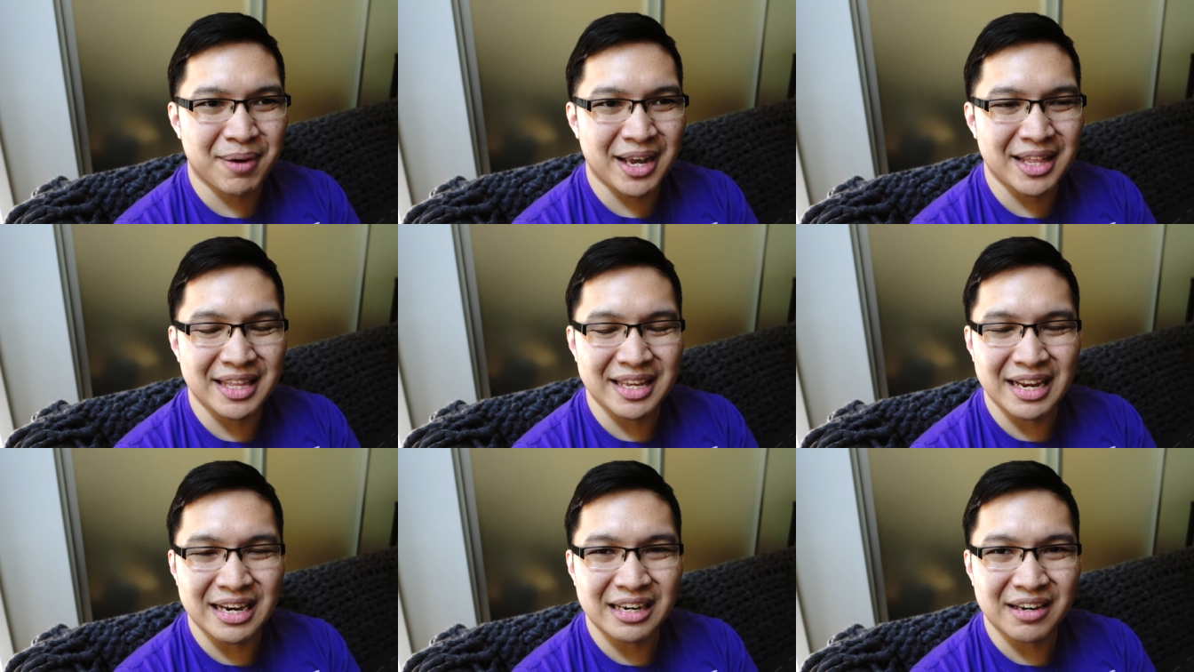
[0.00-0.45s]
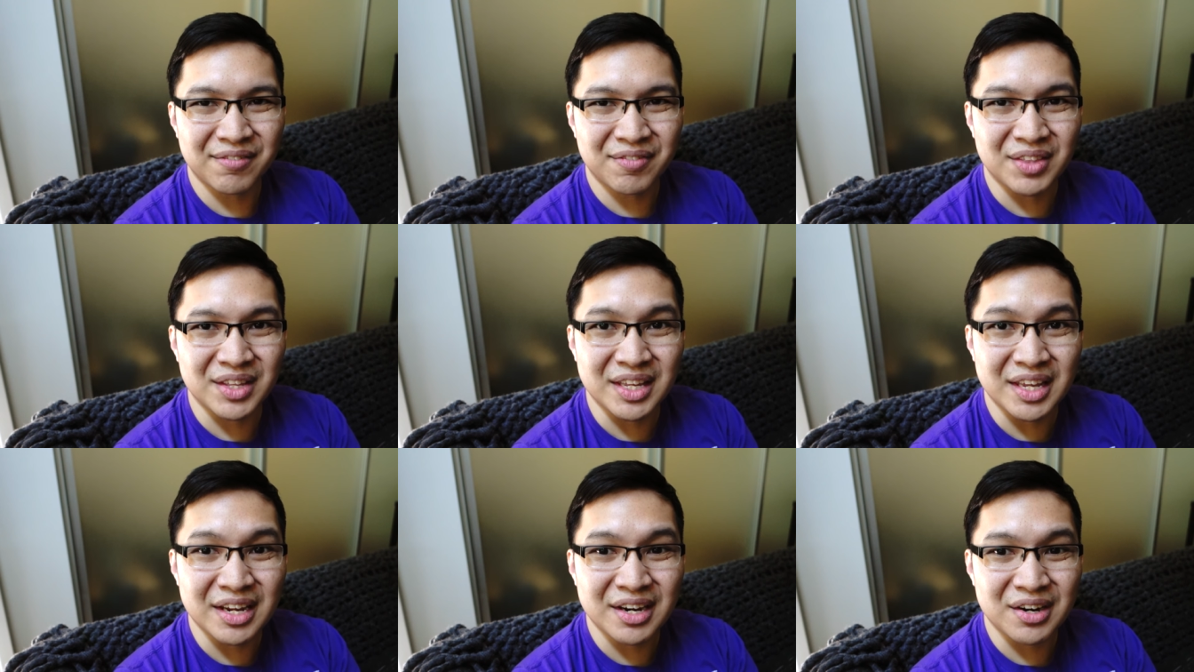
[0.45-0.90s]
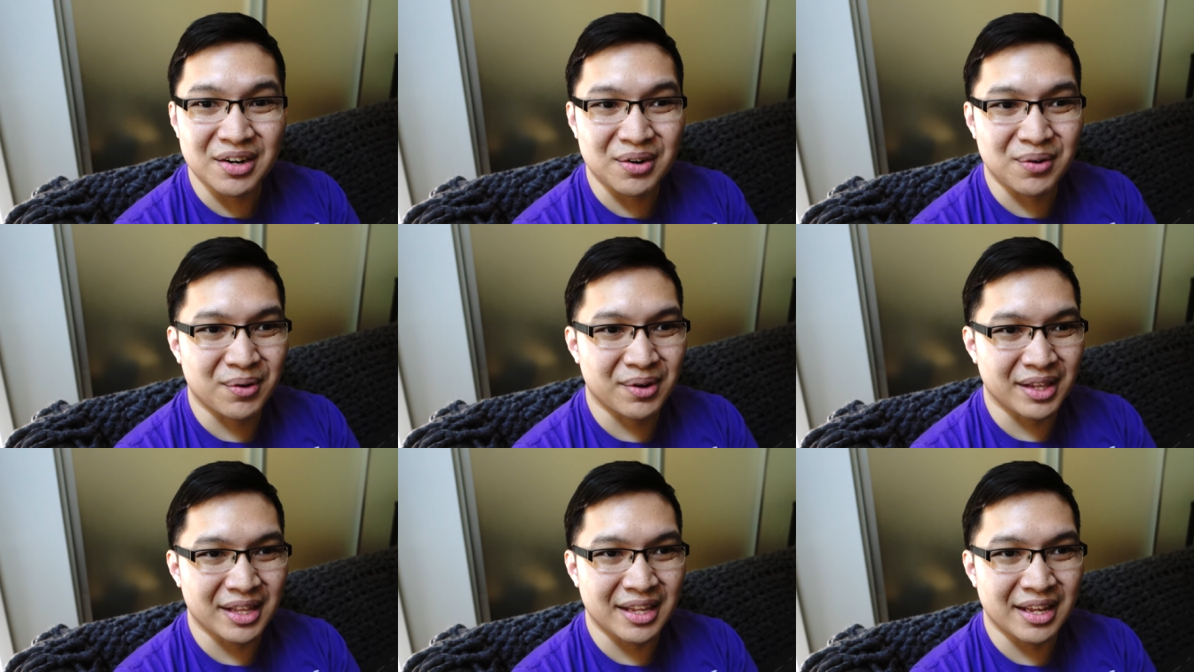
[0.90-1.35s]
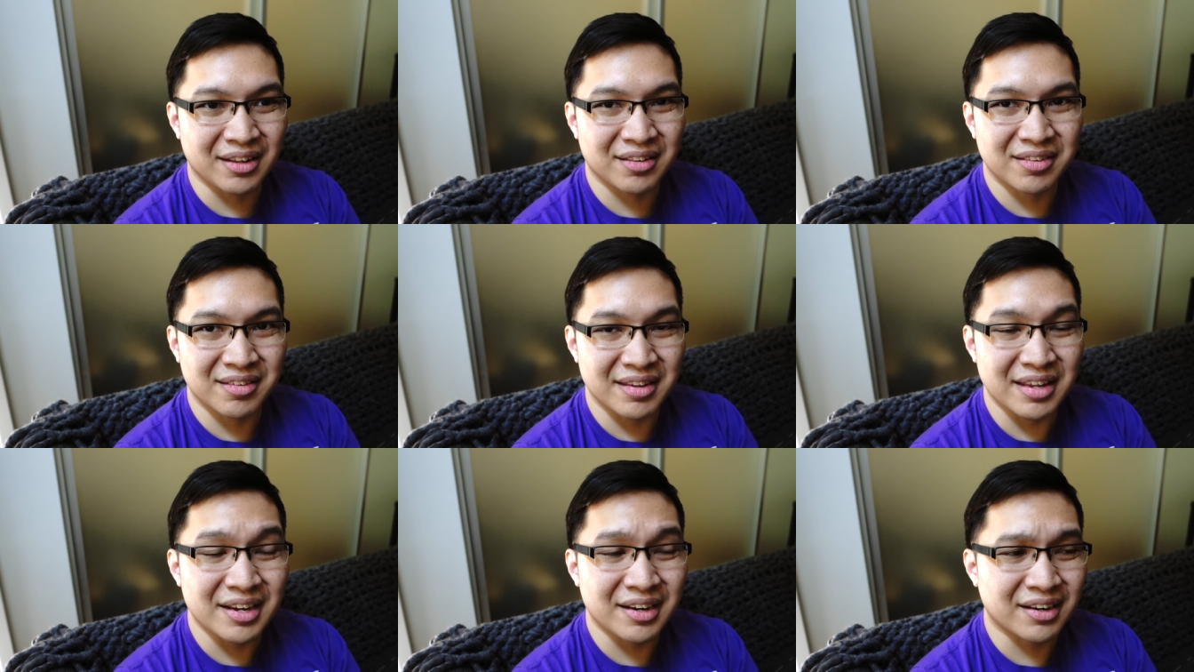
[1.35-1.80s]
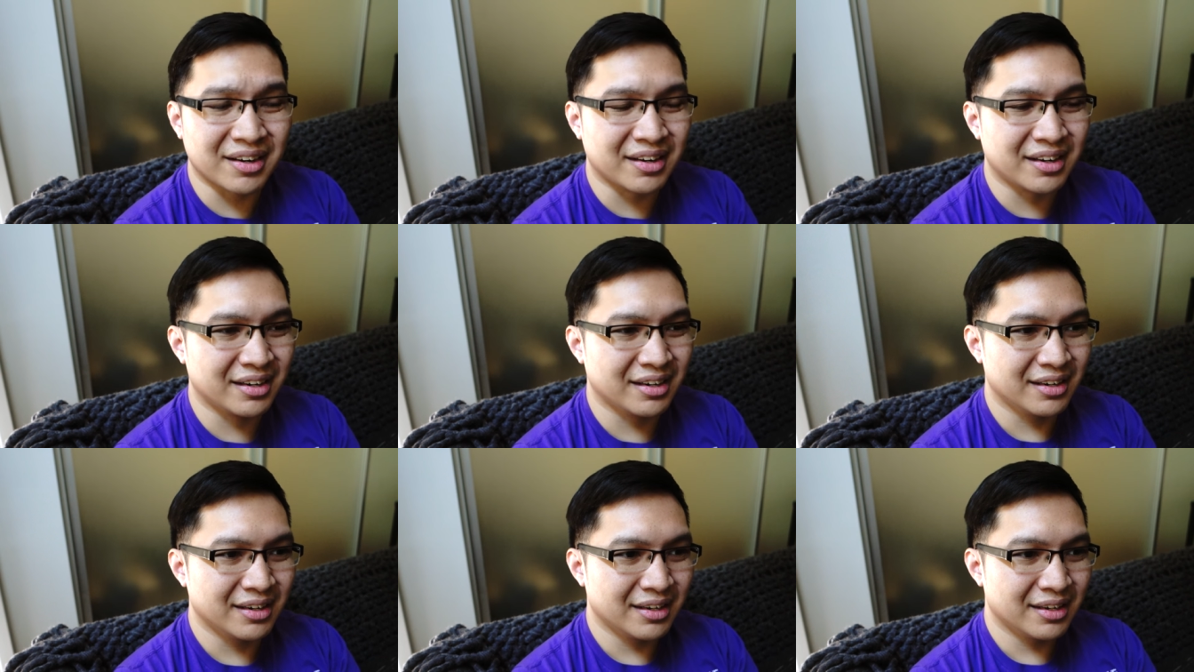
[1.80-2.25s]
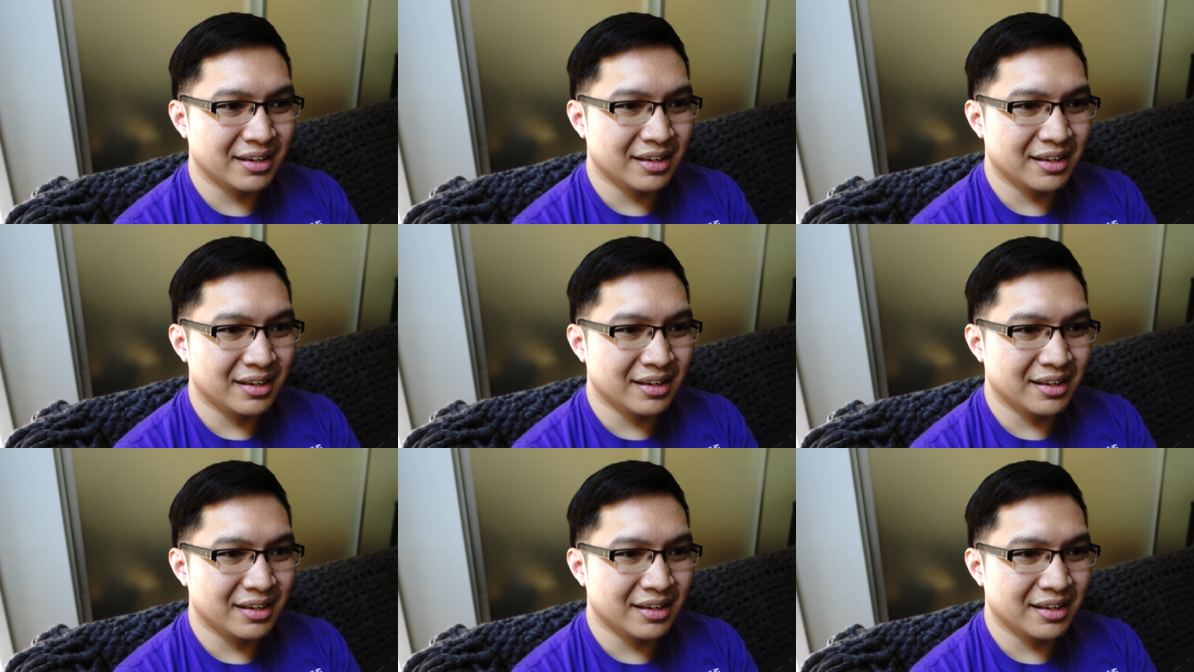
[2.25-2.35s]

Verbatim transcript: by the end of the year or the next year.